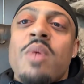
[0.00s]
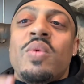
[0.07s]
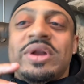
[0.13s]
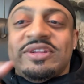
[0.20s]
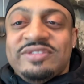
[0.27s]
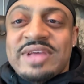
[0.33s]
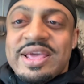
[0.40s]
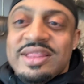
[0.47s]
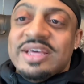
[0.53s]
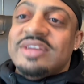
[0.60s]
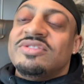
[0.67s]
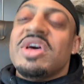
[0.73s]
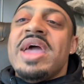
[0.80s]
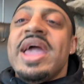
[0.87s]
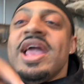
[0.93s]
I want to say
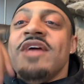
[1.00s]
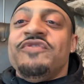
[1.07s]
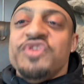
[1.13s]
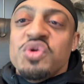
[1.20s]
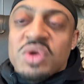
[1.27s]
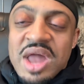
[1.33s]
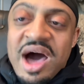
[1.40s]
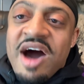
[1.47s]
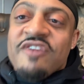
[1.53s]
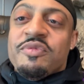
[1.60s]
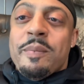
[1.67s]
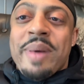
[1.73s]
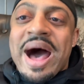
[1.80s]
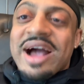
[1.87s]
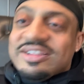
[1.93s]
this. If you
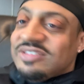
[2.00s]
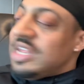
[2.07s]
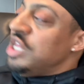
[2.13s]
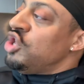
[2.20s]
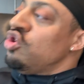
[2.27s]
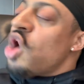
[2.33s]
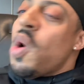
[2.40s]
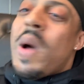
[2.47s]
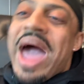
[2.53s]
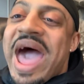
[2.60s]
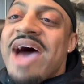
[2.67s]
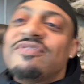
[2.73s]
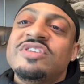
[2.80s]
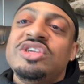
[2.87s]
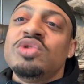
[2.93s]
love boxing, you don't
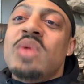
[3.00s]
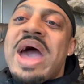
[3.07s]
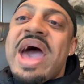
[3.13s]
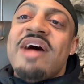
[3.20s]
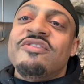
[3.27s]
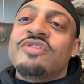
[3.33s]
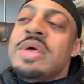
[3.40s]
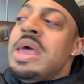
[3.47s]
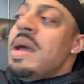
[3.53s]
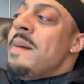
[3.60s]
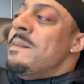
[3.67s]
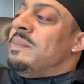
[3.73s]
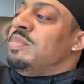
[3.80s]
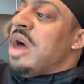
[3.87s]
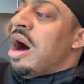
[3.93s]
have to have
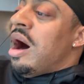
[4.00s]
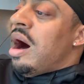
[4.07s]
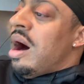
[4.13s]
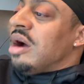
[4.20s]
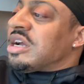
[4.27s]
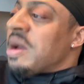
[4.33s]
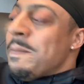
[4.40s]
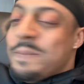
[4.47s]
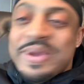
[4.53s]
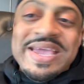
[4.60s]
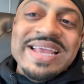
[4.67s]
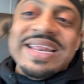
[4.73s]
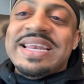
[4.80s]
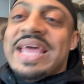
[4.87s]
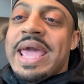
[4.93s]

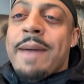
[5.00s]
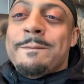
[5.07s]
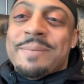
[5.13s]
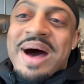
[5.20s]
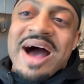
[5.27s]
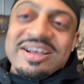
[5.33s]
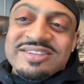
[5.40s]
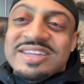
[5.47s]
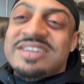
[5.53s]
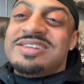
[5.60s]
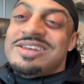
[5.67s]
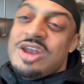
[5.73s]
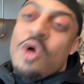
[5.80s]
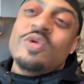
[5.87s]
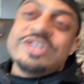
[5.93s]
competed in boxing
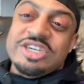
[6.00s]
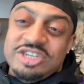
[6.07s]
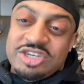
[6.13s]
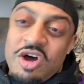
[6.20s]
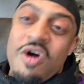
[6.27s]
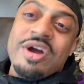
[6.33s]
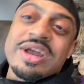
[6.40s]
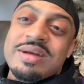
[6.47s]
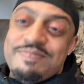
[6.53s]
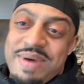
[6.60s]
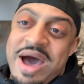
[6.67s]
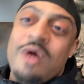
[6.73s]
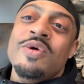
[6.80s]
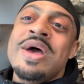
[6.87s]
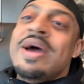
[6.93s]
to know what you're talking
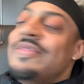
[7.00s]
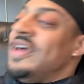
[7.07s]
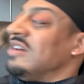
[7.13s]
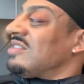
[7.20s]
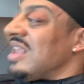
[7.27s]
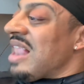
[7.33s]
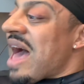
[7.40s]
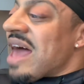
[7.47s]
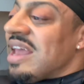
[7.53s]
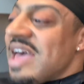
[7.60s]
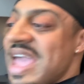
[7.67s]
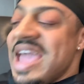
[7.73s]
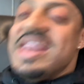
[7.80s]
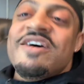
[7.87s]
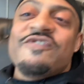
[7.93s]
about. There's a lot
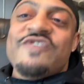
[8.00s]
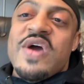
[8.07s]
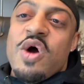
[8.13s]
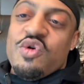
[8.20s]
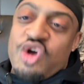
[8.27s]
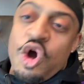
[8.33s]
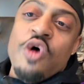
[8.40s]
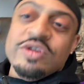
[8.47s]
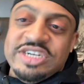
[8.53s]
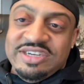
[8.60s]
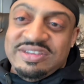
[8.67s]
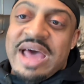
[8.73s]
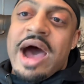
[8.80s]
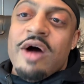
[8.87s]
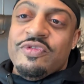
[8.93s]
of NFL
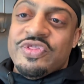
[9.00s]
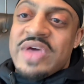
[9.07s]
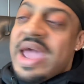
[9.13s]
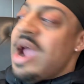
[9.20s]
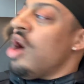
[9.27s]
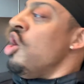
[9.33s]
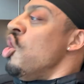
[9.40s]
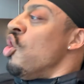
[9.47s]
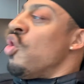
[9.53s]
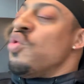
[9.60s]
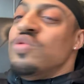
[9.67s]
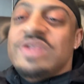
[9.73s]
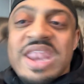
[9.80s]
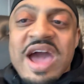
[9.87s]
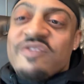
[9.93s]
coaches out there
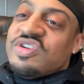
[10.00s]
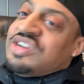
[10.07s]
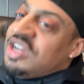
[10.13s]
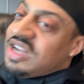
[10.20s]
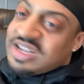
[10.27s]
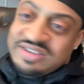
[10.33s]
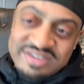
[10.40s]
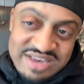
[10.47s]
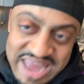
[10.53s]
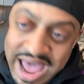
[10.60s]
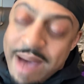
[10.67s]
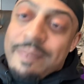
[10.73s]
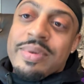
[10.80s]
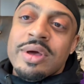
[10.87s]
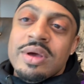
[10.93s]
who never took a
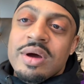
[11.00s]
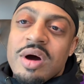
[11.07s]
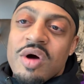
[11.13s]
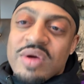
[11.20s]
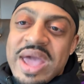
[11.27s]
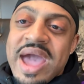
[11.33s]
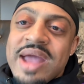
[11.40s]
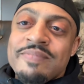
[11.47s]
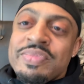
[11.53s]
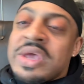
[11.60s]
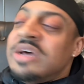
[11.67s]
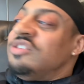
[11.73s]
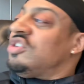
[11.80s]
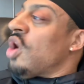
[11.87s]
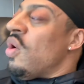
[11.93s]
snap, okay?
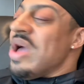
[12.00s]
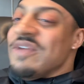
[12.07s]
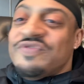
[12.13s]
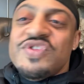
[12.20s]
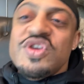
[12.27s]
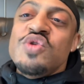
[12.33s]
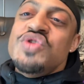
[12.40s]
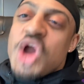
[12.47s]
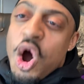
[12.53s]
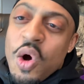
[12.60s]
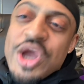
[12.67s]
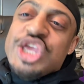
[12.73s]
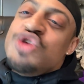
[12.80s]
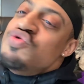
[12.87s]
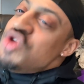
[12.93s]
So if you know
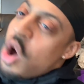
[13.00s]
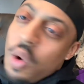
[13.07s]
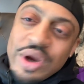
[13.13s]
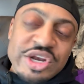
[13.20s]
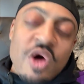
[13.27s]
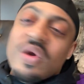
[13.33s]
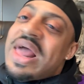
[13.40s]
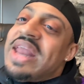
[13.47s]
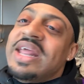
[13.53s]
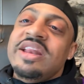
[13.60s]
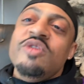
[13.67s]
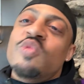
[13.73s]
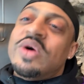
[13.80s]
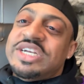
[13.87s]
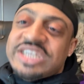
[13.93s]
it, you know it. Don't let
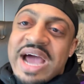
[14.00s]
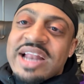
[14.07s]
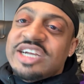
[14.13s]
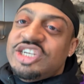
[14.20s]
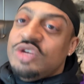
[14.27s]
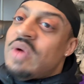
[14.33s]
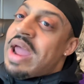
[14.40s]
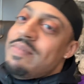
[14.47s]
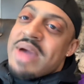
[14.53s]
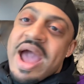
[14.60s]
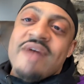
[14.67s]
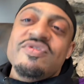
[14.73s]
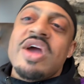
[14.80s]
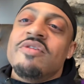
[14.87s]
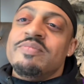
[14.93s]
anyone challenge you. Hey, man,
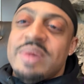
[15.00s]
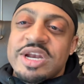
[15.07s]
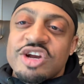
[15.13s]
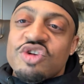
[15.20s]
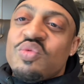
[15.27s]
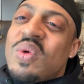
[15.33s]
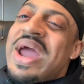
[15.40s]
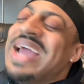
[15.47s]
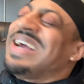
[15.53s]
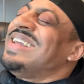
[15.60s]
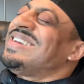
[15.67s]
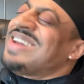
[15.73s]
have you ever been in a ring?